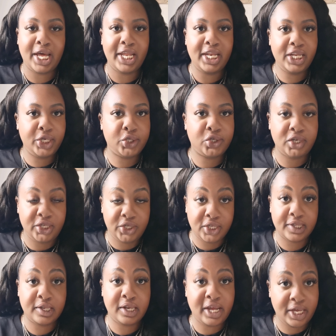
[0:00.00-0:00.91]
I literally
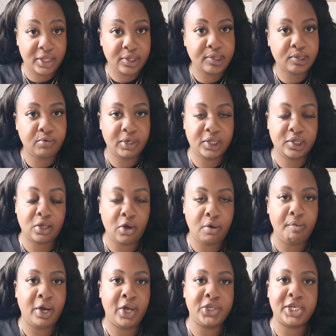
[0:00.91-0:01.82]
just like this wig
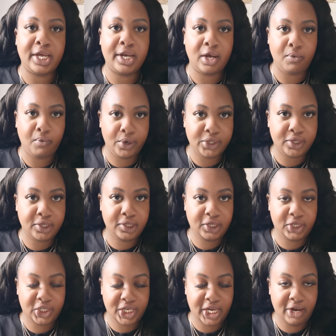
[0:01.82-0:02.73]
so much, and I wanted
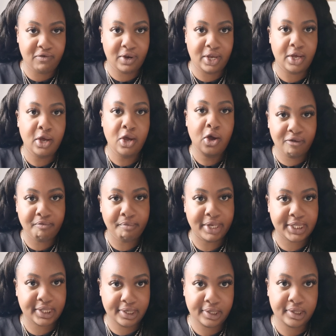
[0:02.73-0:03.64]
to share it with
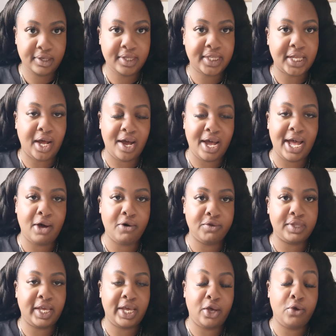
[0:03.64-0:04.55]
my sisters that are
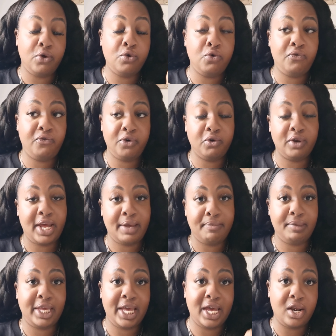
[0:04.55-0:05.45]
out there who feel
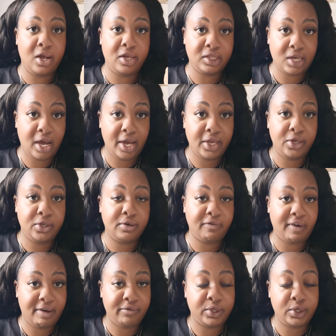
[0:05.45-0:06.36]
like me and are tired
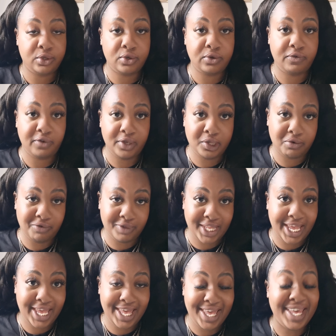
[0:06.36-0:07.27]
of having to do things with
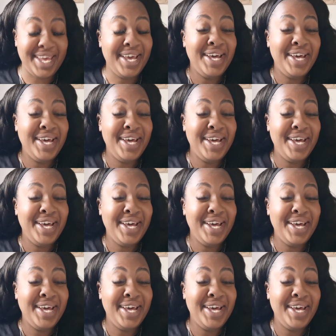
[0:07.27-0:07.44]
their hair.